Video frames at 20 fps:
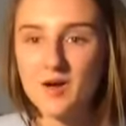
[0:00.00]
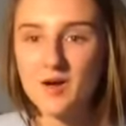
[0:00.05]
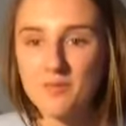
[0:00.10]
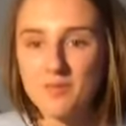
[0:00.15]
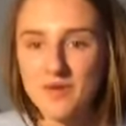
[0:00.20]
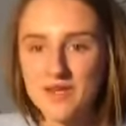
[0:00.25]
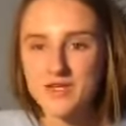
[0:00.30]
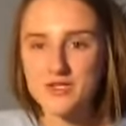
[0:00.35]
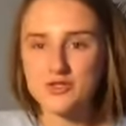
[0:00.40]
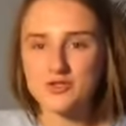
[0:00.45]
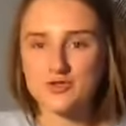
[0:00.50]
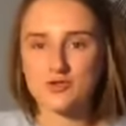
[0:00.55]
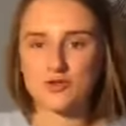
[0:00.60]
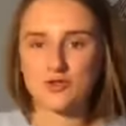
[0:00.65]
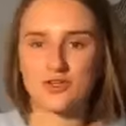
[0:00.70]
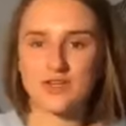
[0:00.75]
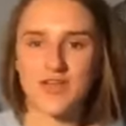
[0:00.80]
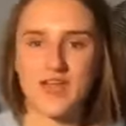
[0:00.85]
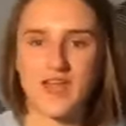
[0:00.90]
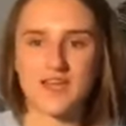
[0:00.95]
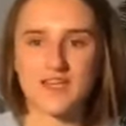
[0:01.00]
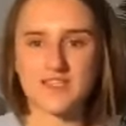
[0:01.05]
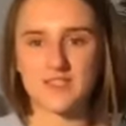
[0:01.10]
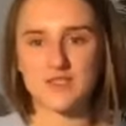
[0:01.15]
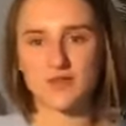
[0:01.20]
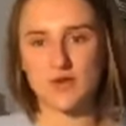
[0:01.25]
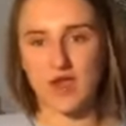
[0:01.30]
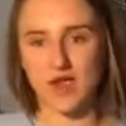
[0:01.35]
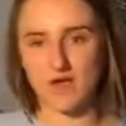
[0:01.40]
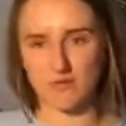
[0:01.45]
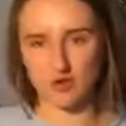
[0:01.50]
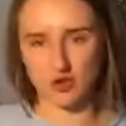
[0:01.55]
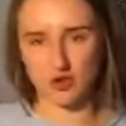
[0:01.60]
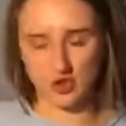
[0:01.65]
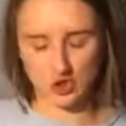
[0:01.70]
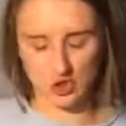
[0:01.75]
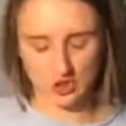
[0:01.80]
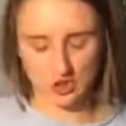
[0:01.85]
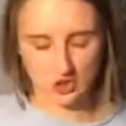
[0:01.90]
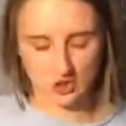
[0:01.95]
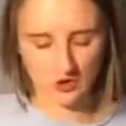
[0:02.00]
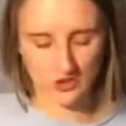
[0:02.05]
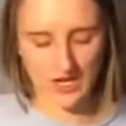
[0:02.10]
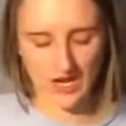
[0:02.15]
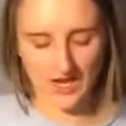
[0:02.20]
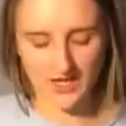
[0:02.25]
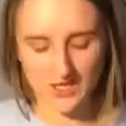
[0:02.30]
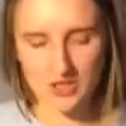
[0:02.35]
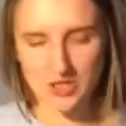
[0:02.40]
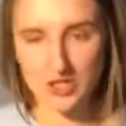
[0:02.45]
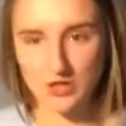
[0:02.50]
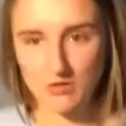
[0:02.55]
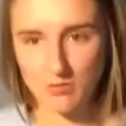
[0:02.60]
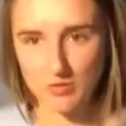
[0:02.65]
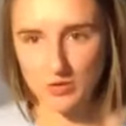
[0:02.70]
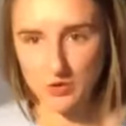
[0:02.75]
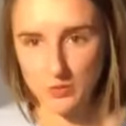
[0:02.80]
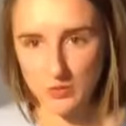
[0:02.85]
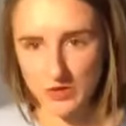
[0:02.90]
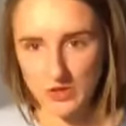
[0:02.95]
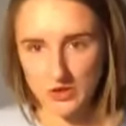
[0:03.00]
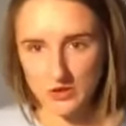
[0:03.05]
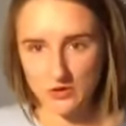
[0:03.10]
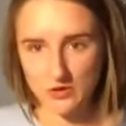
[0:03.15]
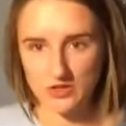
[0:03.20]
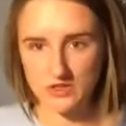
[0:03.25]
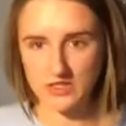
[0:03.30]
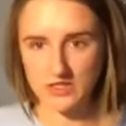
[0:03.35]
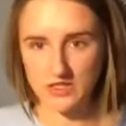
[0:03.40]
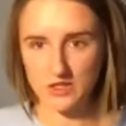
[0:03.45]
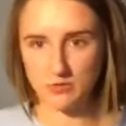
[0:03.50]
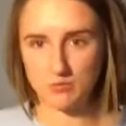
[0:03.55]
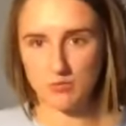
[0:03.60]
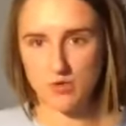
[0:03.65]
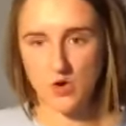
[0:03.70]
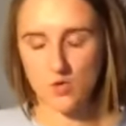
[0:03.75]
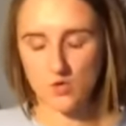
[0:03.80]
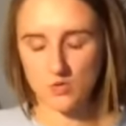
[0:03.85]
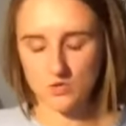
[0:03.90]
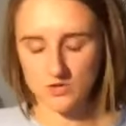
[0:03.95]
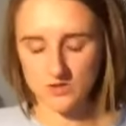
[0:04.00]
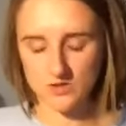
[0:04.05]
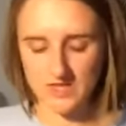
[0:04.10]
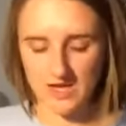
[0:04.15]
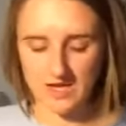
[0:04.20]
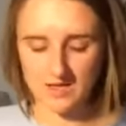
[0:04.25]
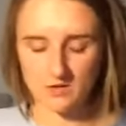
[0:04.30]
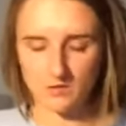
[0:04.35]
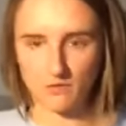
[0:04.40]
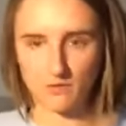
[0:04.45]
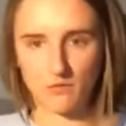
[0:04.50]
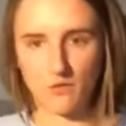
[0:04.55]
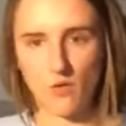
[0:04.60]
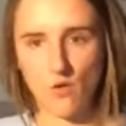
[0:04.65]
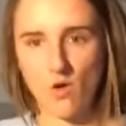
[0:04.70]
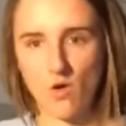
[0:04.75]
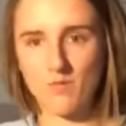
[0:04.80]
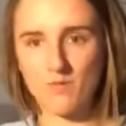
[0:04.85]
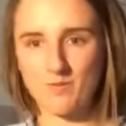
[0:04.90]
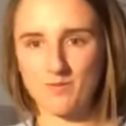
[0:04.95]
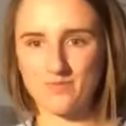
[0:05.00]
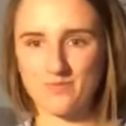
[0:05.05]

make sure that you have a good connection between your sit bones and the floor,